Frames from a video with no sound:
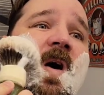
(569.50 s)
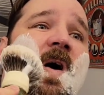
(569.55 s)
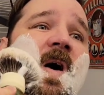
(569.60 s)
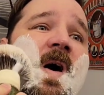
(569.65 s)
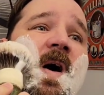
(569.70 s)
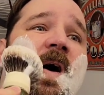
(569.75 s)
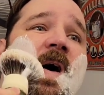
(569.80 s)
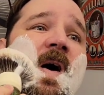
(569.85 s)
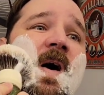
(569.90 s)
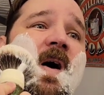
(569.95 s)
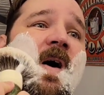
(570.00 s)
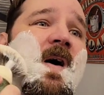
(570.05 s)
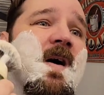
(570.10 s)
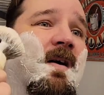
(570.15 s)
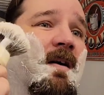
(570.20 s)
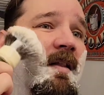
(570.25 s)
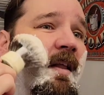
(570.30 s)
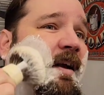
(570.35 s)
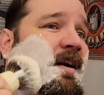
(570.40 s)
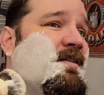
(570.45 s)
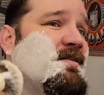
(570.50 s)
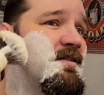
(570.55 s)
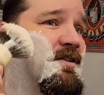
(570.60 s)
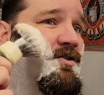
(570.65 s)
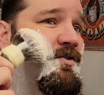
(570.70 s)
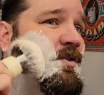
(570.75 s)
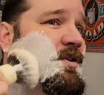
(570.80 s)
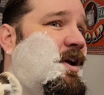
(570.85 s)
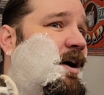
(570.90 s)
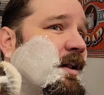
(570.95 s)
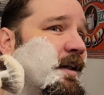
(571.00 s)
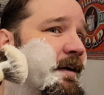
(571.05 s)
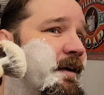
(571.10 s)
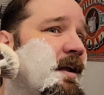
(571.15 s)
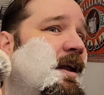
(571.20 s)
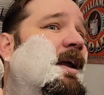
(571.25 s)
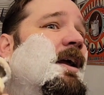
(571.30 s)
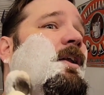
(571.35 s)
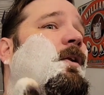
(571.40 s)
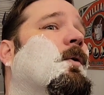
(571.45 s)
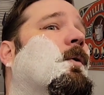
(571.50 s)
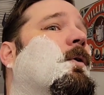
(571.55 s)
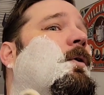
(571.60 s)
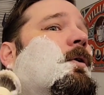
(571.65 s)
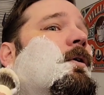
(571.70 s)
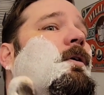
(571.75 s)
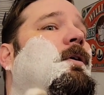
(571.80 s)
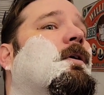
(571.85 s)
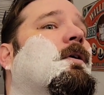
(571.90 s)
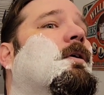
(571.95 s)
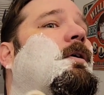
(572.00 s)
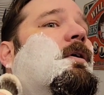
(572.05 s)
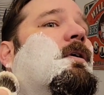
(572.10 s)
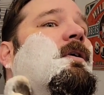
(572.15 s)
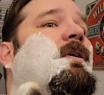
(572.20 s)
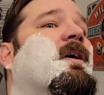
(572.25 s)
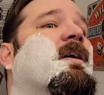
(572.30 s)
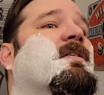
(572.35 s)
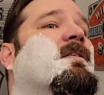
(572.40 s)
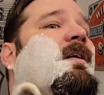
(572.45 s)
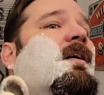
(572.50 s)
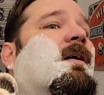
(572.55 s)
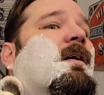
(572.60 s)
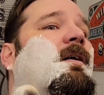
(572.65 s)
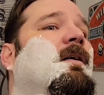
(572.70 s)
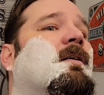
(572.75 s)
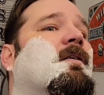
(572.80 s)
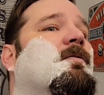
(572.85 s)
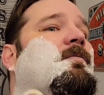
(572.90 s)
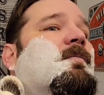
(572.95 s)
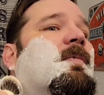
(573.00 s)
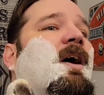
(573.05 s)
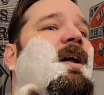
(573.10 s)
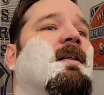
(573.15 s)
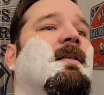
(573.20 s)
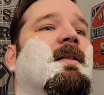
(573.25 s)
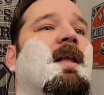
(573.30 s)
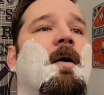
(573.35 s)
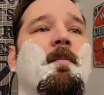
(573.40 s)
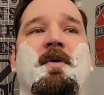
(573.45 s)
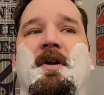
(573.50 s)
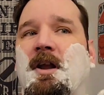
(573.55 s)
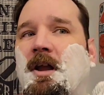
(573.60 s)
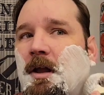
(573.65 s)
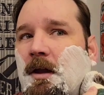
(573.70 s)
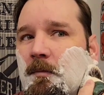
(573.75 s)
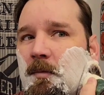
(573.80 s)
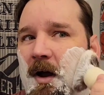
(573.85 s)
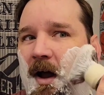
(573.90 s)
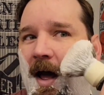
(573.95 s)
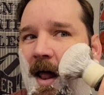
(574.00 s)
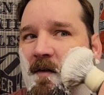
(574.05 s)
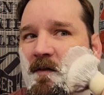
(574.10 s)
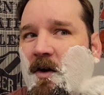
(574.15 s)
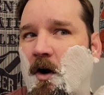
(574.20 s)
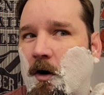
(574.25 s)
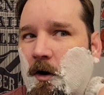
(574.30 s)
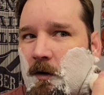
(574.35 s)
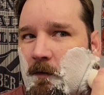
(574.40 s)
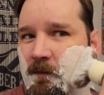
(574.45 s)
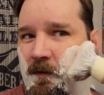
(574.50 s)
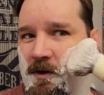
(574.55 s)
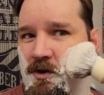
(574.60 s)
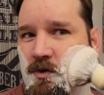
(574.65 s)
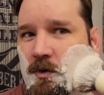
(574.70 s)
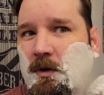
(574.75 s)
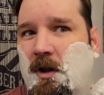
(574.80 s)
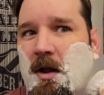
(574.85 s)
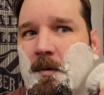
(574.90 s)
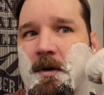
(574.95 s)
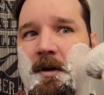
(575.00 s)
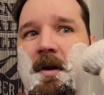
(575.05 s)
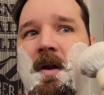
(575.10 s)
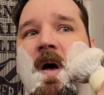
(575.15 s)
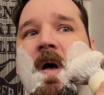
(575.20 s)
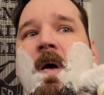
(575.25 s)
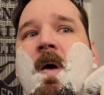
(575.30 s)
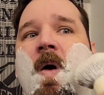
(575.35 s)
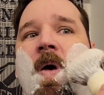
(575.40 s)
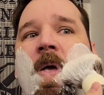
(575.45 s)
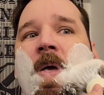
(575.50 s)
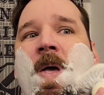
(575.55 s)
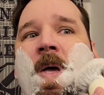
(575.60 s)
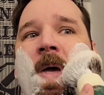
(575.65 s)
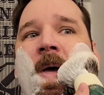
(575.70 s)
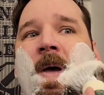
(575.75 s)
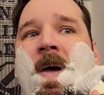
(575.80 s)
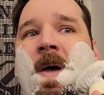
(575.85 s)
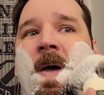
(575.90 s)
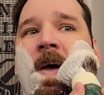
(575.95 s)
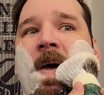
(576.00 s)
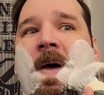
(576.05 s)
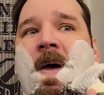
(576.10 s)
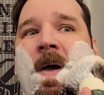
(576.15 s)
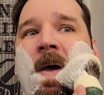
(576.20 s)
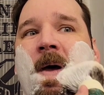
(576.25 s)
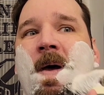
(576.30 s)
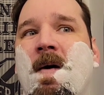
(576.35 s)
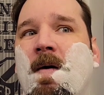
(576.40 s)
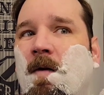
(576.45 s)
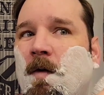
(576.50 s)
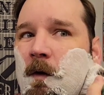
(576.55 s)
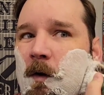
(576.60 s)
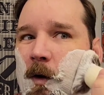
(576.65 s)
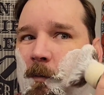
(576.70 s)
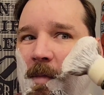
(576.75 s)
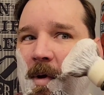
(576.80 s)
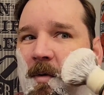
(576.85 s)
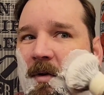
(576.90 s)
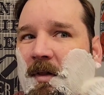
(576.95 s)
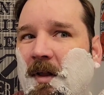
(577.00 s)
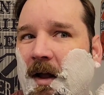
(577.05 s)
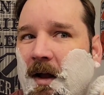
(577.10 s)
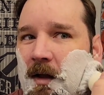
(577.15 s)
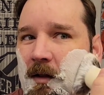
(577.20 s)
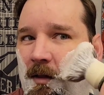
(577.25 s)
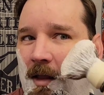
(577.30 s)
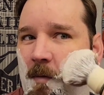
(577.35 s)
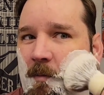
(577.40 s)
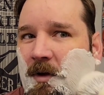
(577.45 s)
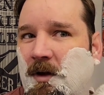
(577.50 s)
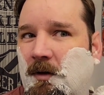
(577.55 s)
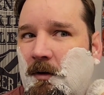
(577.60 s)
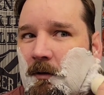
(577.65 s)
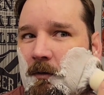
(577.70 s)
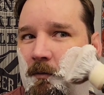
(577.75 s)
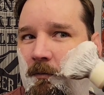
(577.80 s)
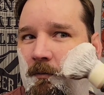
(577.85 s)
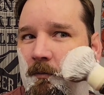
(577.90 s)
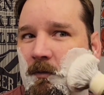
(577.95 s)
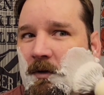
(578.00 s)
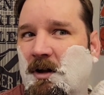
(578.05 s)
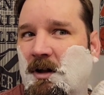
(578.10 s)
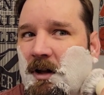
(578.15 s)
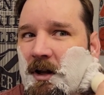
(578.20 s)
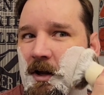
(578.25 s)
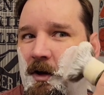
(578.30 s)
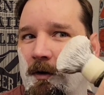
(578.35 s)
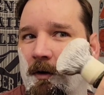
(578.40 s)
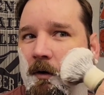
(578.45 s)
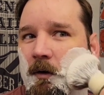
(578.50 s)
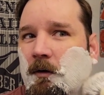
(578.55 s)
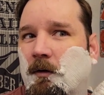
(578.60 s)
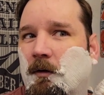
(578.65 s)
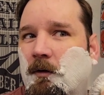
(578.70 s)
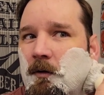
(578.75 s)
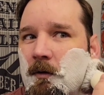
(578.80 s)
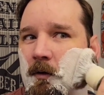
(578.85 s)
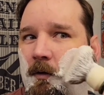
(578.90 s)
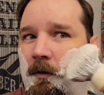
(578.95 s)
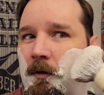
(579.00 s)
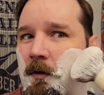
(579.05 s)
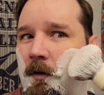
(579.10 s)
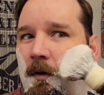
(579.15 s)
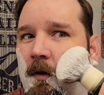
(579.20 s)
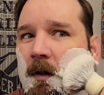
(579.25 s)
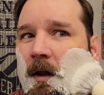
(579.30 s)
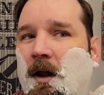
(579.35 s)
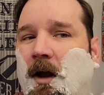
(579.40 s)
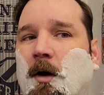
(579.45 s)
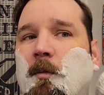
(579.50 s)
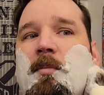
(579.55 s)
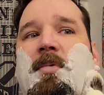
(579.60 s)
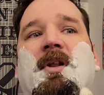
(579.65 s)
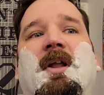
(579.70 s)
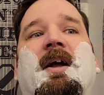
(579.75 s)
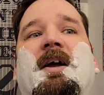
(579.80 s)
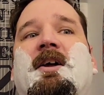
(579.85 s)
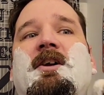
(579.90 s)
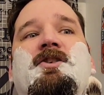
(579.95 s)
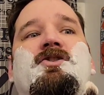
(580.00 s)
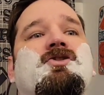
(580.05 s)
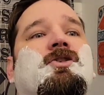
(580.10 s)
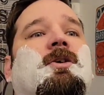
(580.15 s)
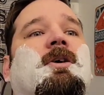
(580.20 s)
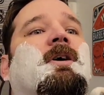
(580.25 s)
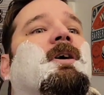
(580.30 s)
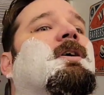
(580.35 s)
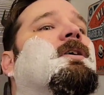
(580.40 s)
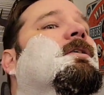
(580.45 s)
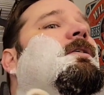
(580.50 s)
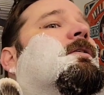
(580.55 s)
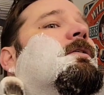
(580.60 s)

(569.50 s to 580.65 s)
a citronella candle. It's a lemony, but kind of an artificial lemon. Or maybe like a lemon cleaner, like a Pledge or a